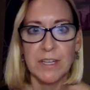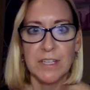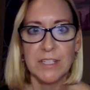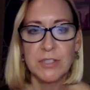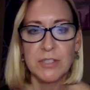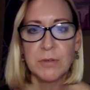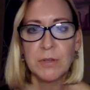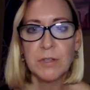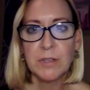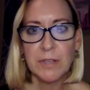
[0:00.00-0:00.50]

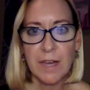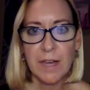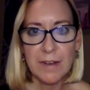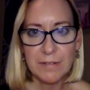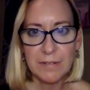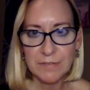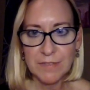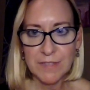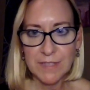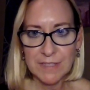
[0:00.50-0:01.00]
do a lot
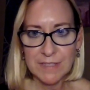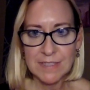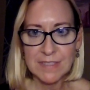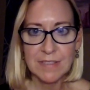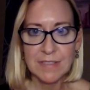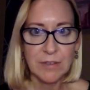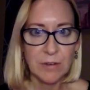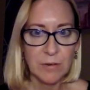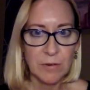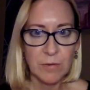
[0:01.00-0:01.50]
of things
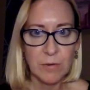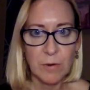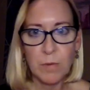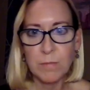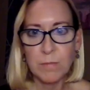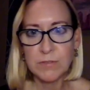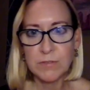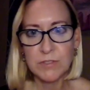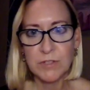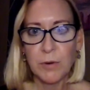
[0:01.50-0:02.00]
and go
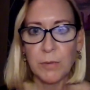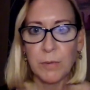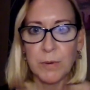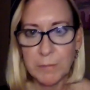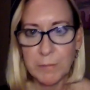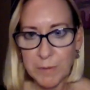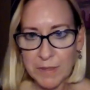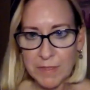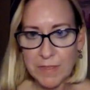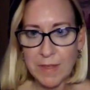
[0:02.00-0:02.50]
almost nowhere
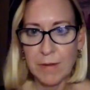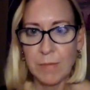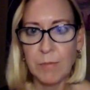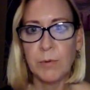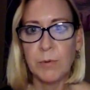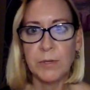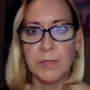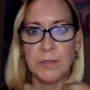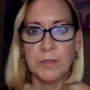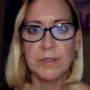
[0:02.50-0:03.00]
with them,
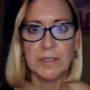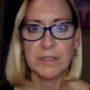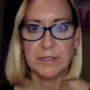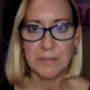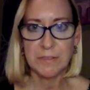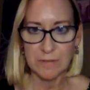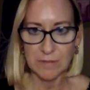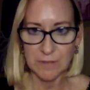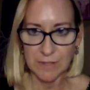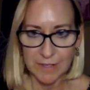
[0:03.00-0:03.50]
or you
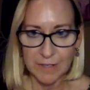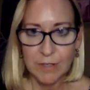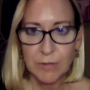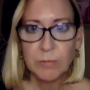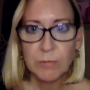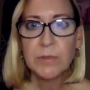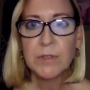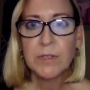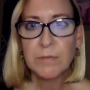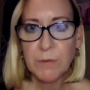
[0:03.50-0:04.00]
can
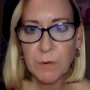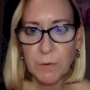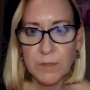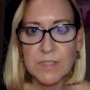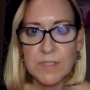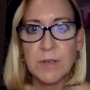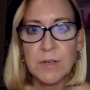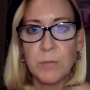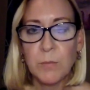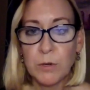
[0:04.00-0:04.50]
really
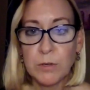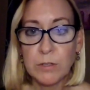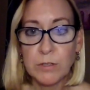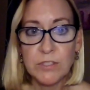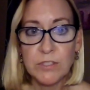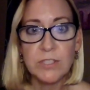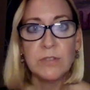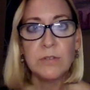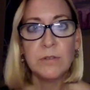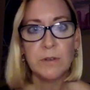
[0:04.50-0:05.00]
focus on one or
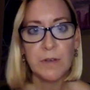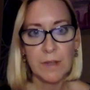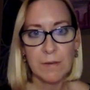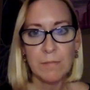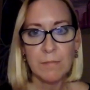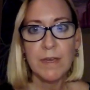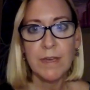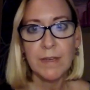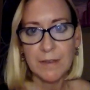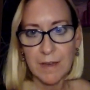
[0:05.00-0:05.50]
two and
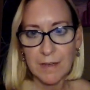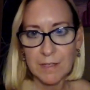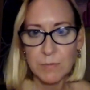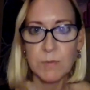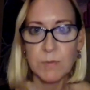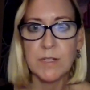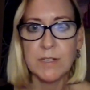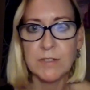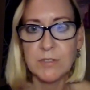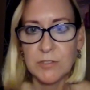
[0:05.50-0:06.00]
make
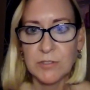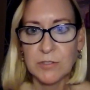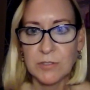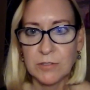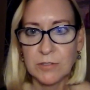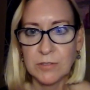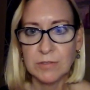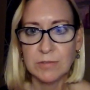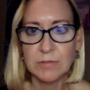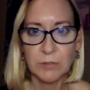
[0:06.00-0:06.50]

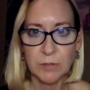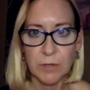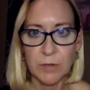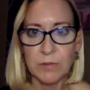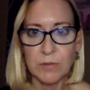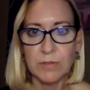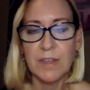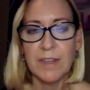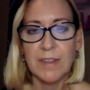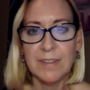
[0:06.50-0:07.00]
exponential
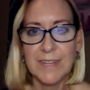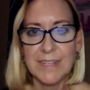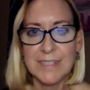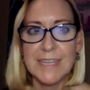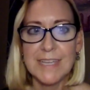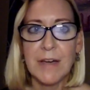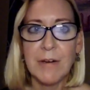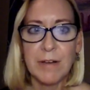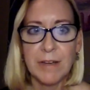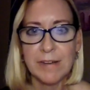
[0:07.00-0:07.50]
growth. And that's
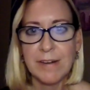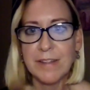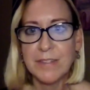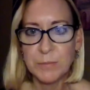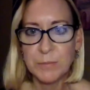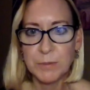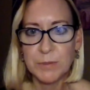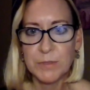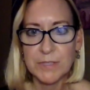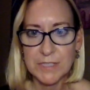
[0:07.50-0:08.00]
how I got the
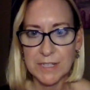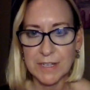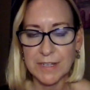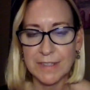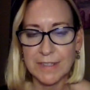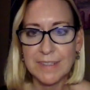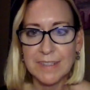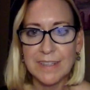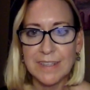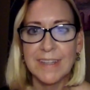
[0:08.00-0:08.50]
book
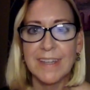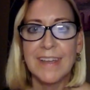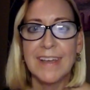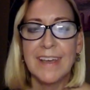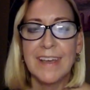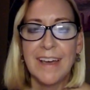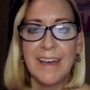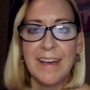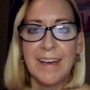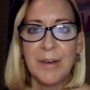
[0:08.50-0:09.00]
done.
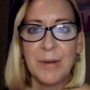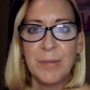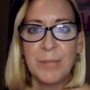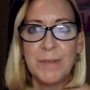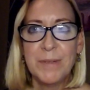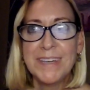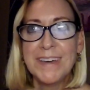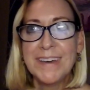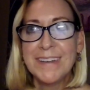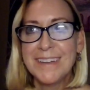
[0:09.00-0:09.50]

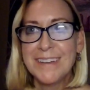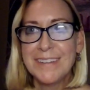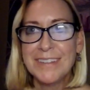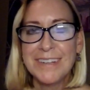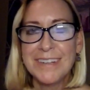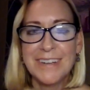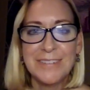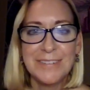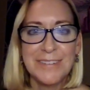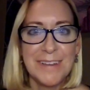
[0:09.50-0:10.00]
But yeah, now that
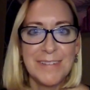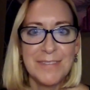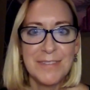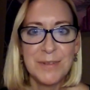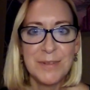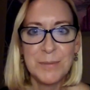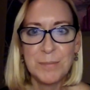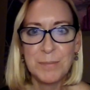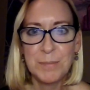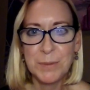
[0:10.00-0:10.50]
I don't have
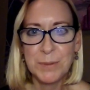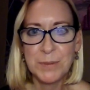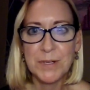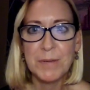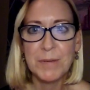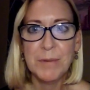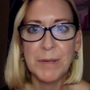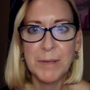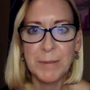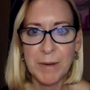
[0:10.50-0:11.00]
the book
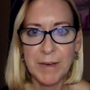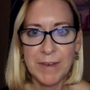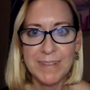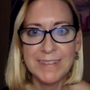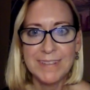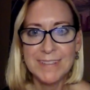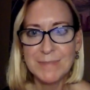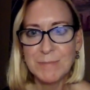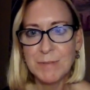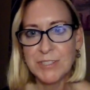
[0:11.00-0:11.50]
on my mind
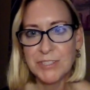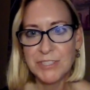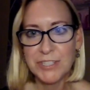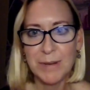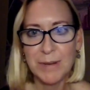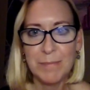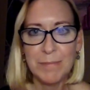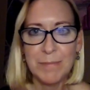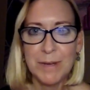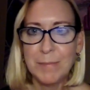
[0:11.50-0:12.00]
as much,
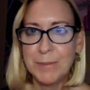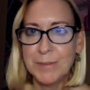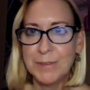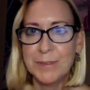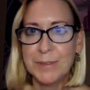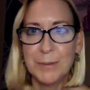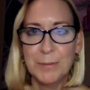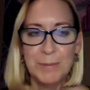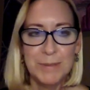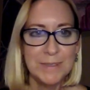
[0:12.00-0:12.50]
I'm a
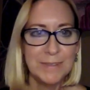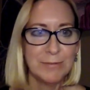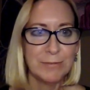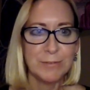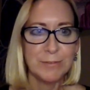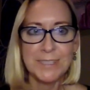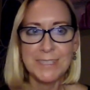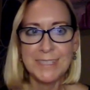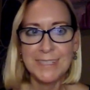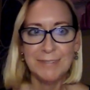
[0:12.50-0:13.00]
little bit
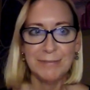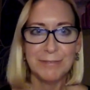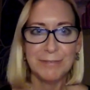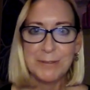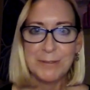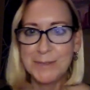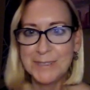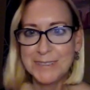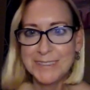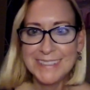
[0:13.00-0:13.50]

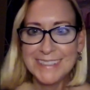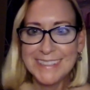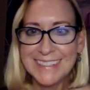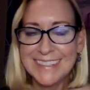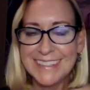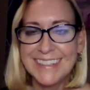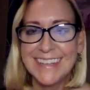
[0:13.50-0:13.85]
freewheeling.